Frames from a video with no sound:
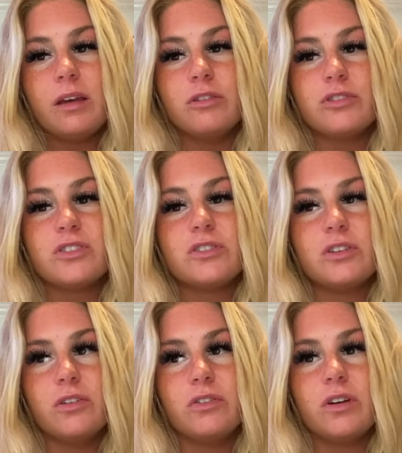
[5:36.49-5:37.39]
It was just
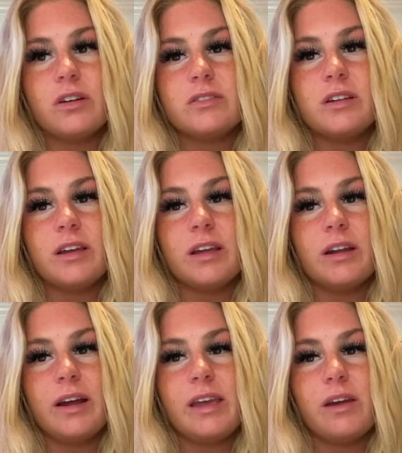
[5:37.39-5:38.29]
so exhausting
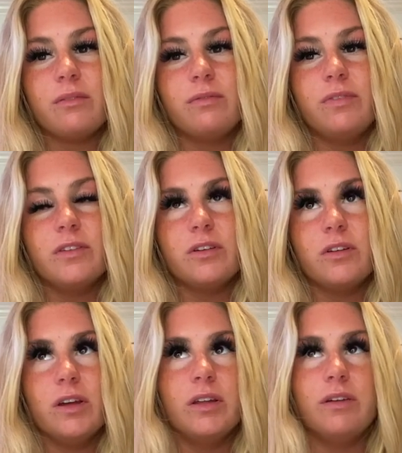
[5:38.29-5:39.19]
and I can't
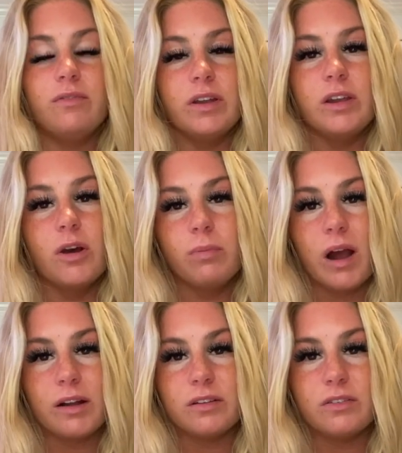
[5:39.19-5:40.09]
physically like video
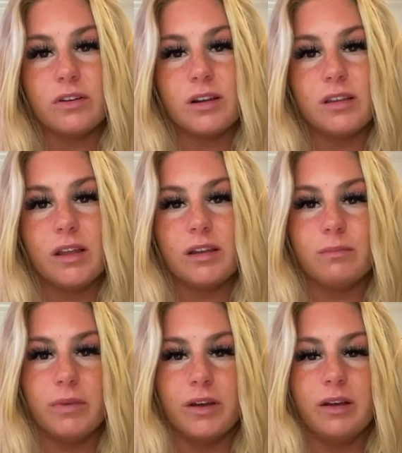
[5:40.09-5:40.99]
practice or
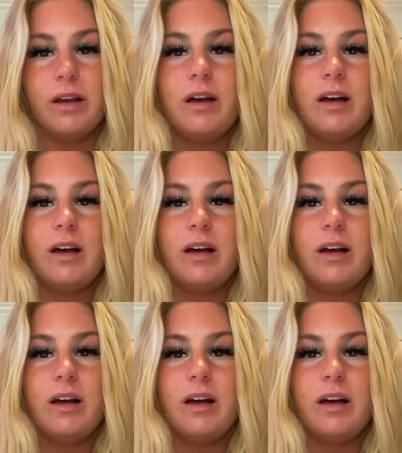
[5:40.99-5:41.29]
anything, but